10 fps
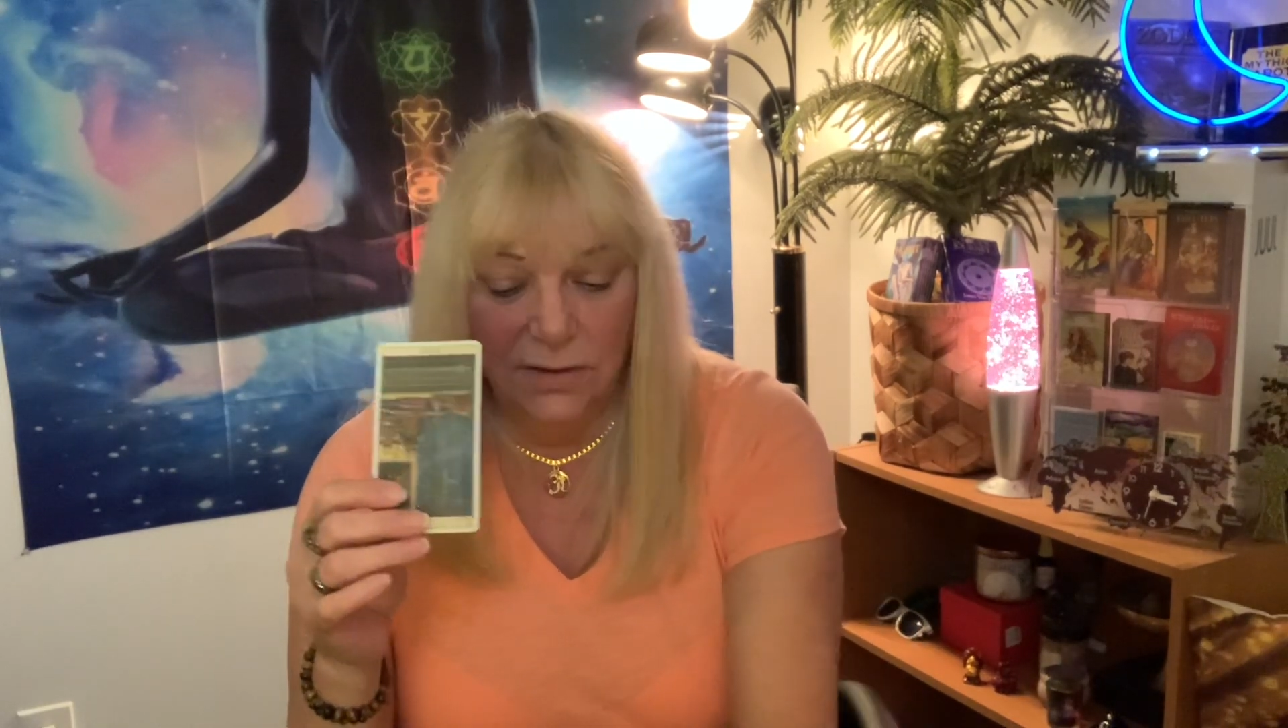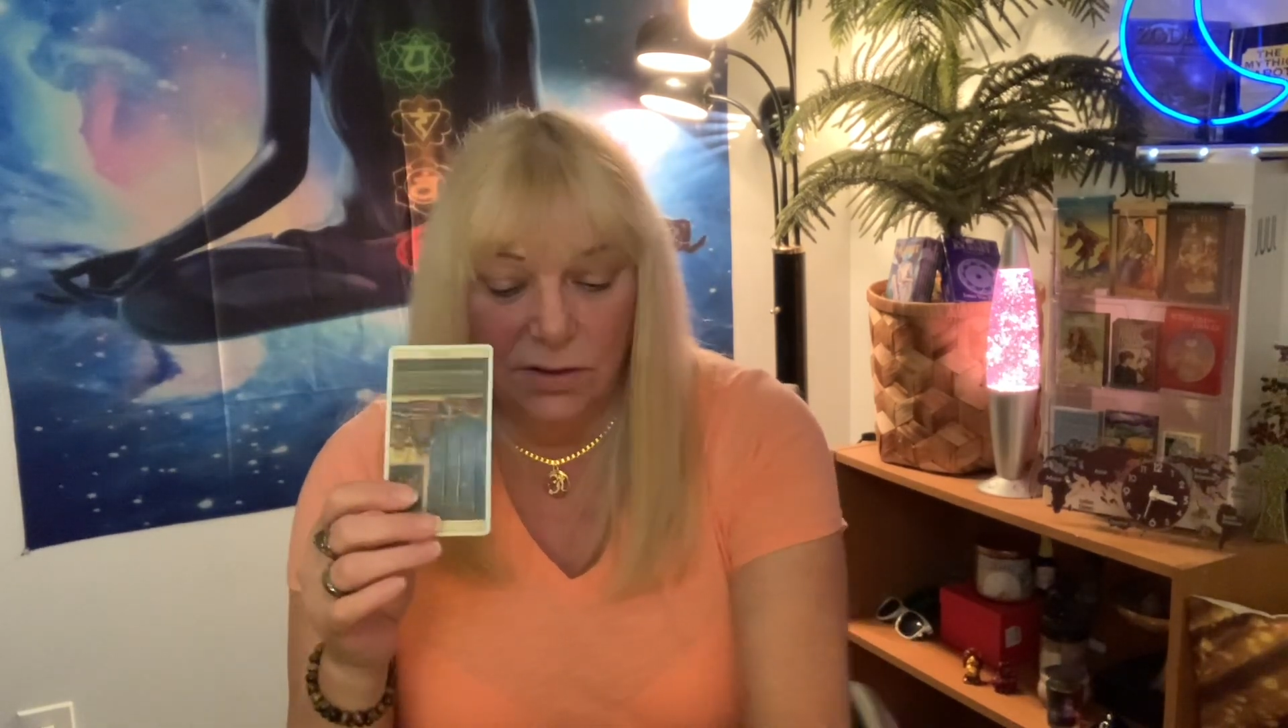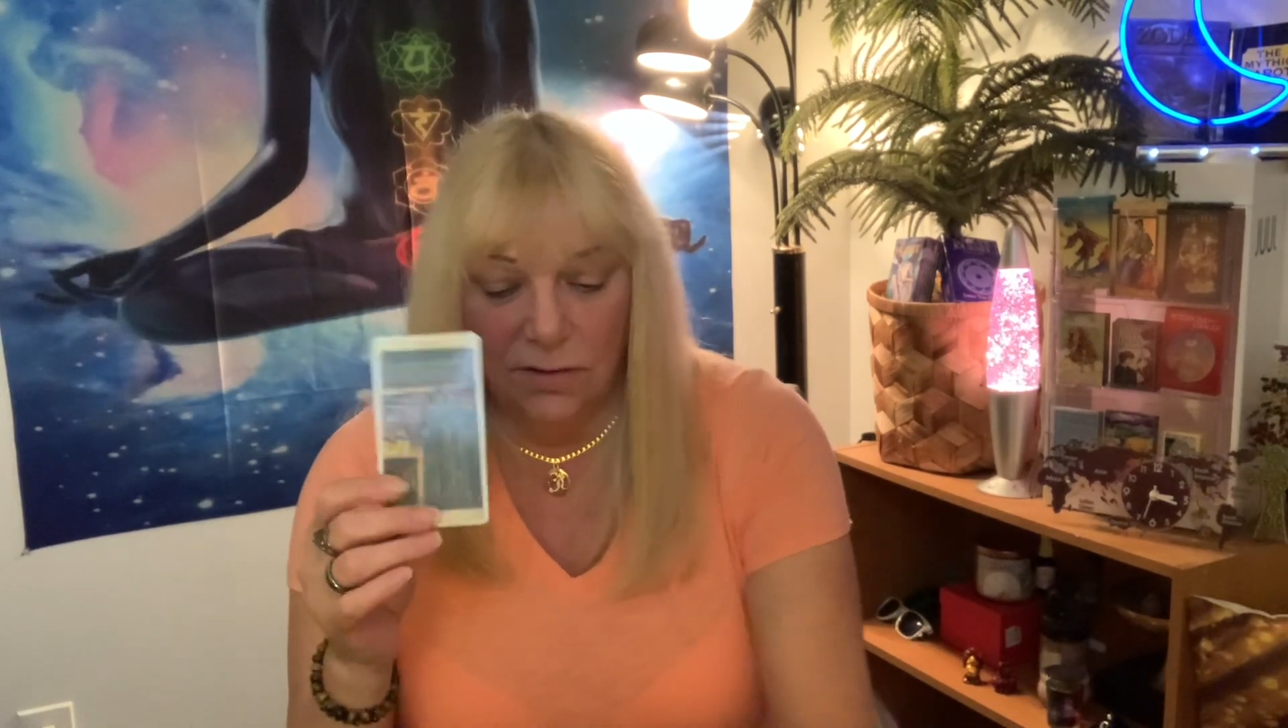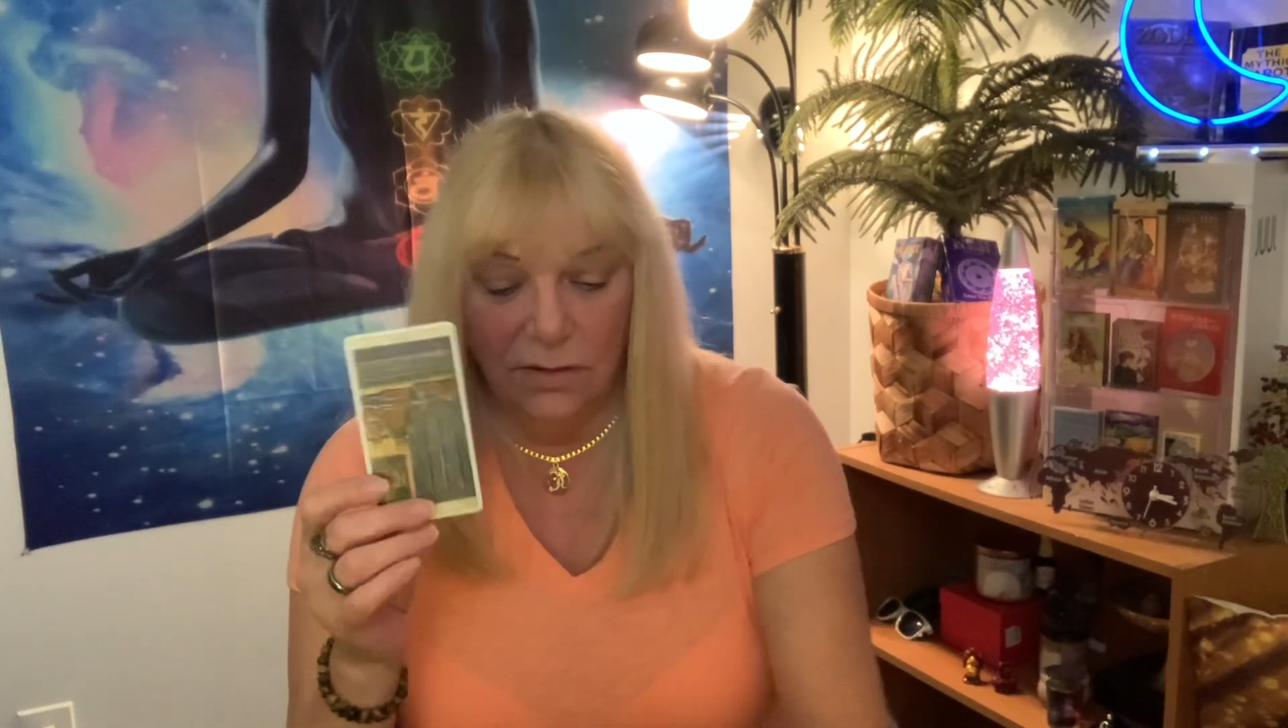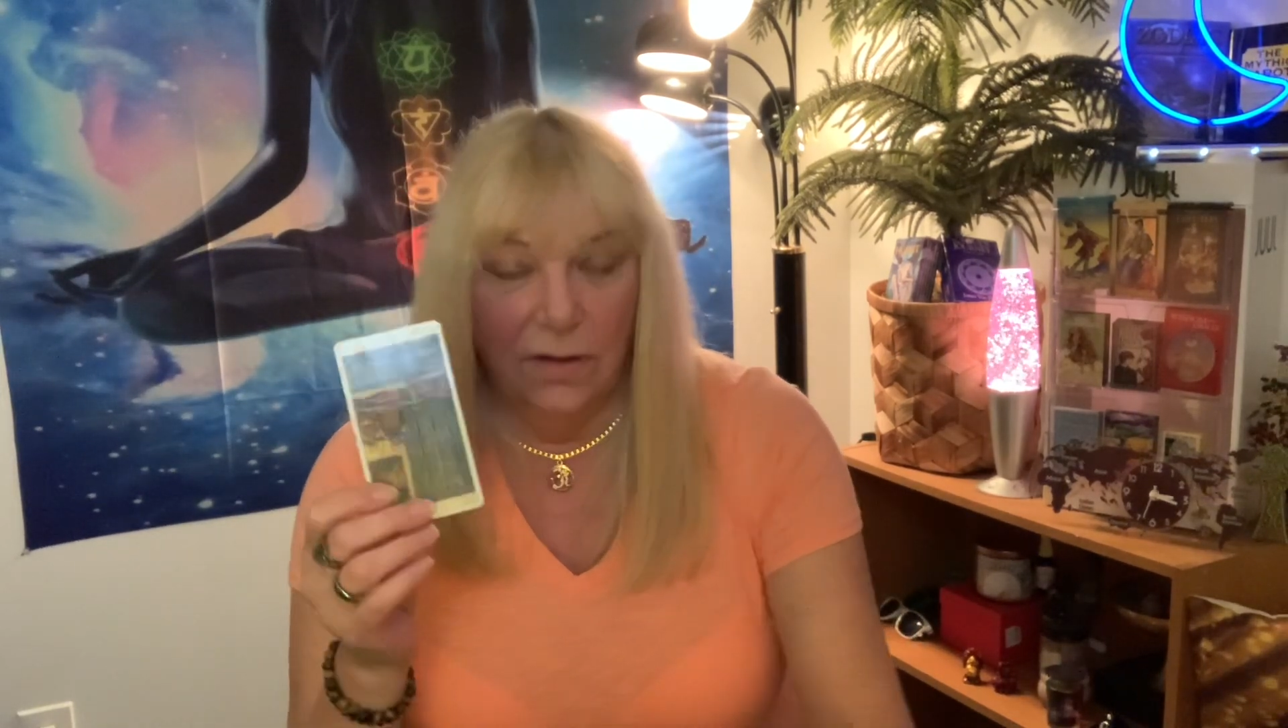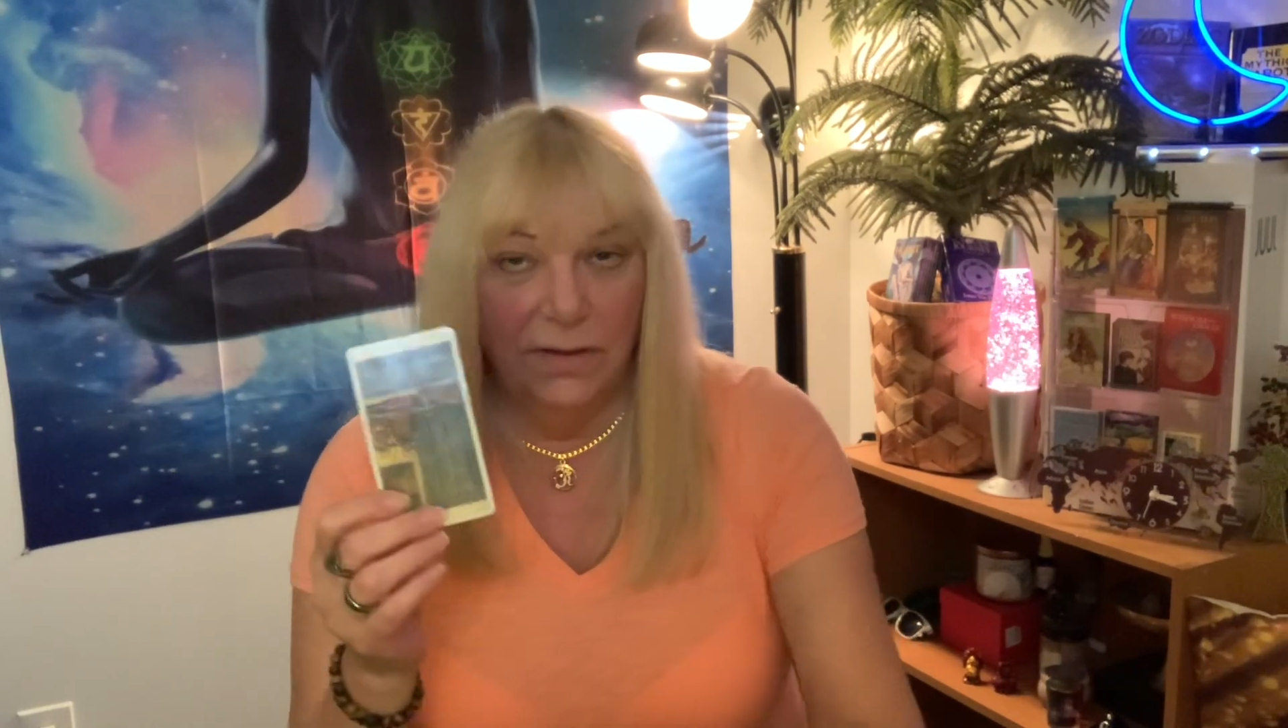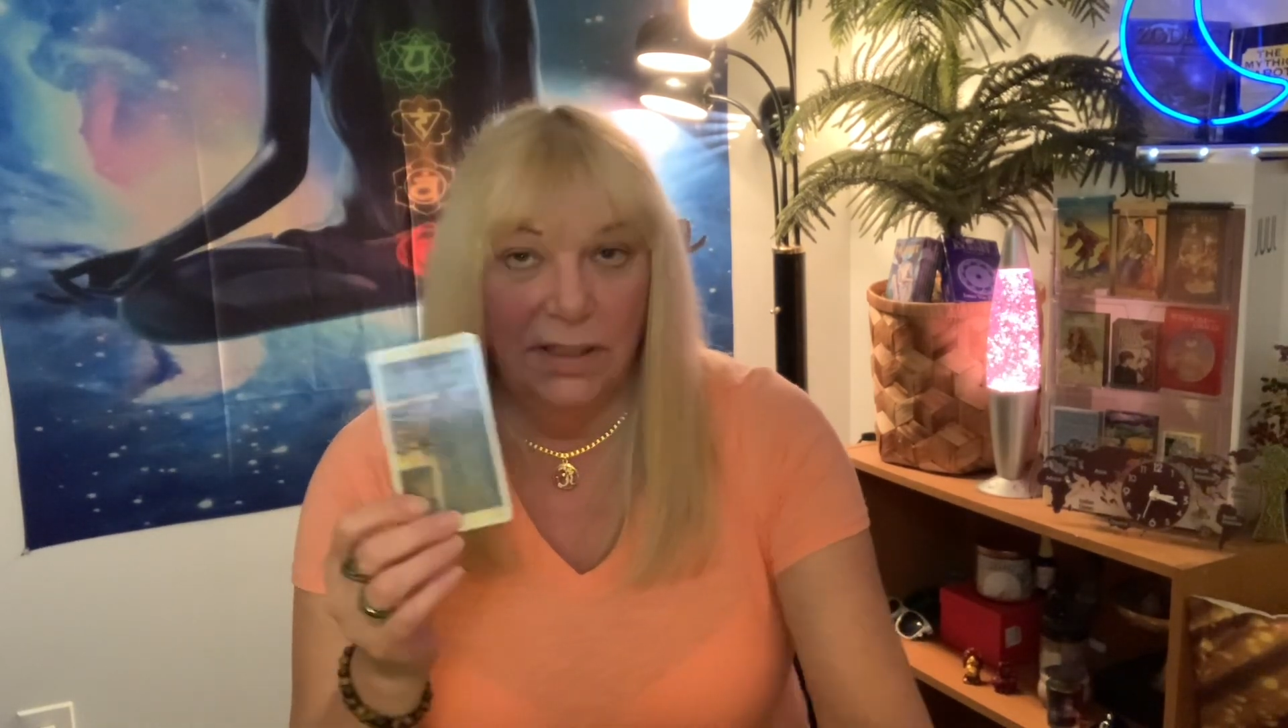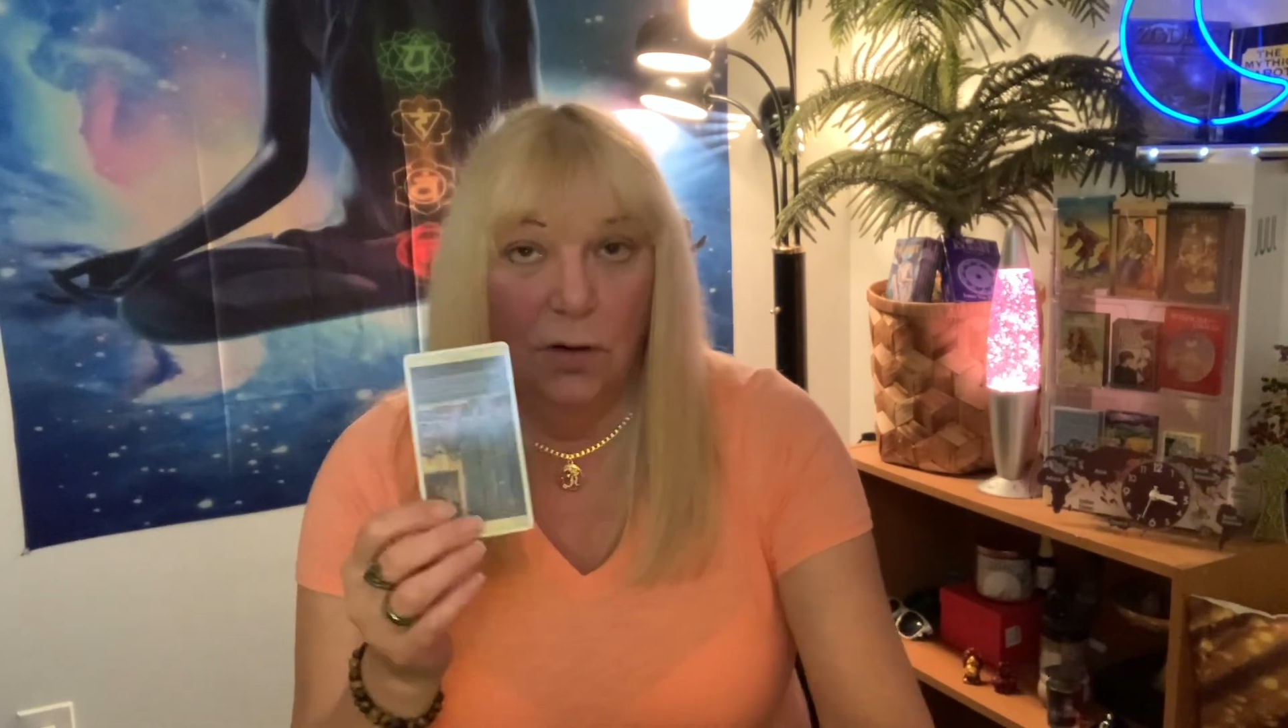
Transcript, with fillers: you're already